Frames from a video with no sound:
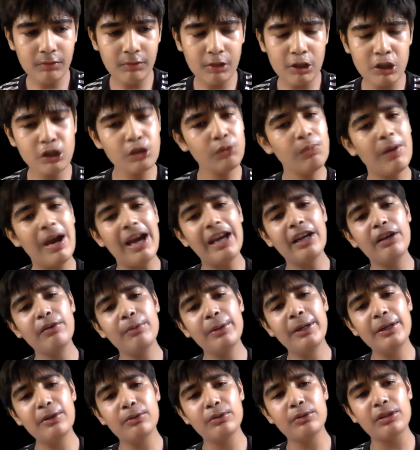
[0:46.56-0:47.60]
So why do
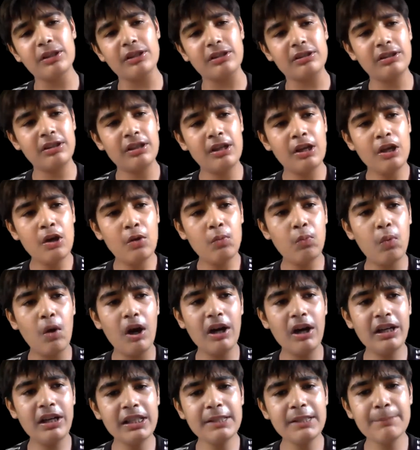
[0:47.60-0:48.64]
we do this?
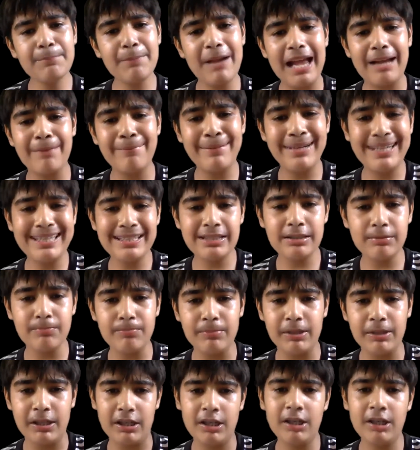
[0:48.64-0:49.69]
What does pragmatism
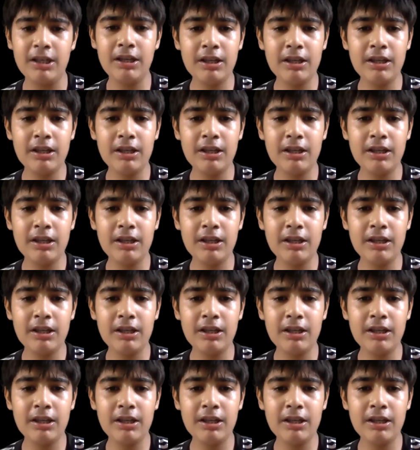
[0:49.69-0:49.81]
mean?